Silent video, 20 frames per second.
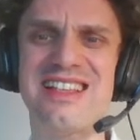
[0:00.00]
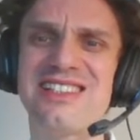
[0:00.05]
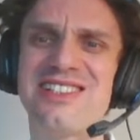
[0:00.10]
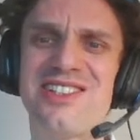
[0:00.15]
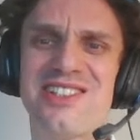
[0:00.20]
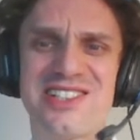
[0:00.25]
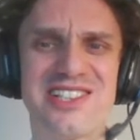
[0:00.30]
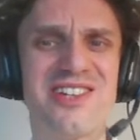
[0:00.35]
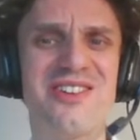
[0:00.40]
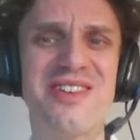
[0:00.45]

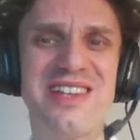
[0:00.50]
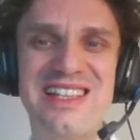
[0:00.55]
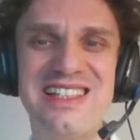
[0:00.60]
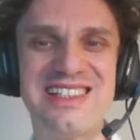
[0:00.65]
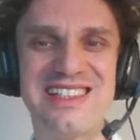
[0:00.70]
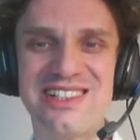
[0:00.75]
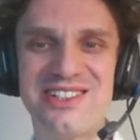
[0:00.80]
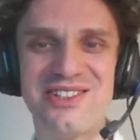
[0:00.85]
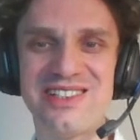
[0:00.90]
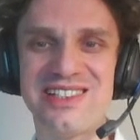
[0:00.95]
not so
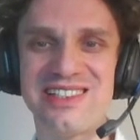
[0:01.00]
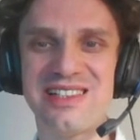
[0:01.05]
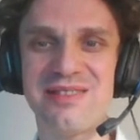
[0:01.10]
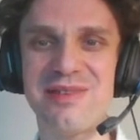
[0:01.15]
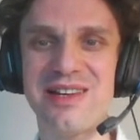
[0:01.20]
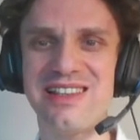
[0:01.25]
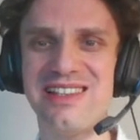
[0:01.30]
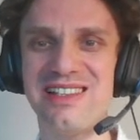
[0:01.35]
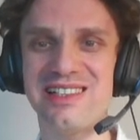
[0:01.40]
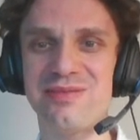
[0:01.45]
easy to
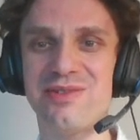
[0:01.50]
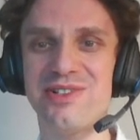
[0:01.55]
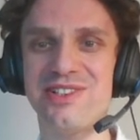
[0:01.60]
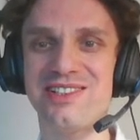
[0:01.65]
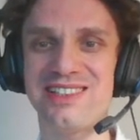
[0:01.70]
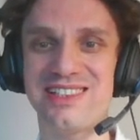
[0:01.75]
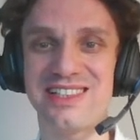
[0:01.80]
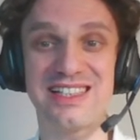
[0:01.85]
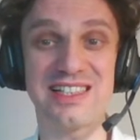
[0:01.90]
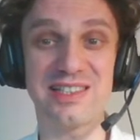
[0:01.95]
estimate these
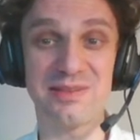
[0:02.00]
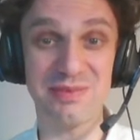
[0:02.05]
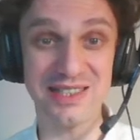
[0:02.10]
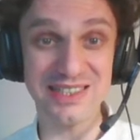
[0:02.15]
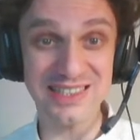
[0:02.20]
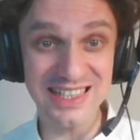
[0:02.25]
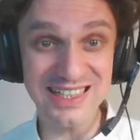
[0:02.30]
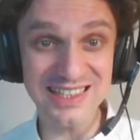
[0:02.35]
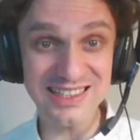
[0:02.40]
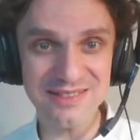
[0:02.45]
models in
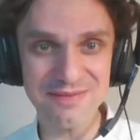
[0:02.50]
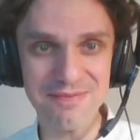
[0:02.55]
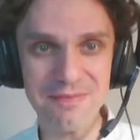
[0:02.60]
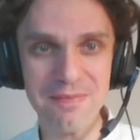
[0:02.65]
SPSS.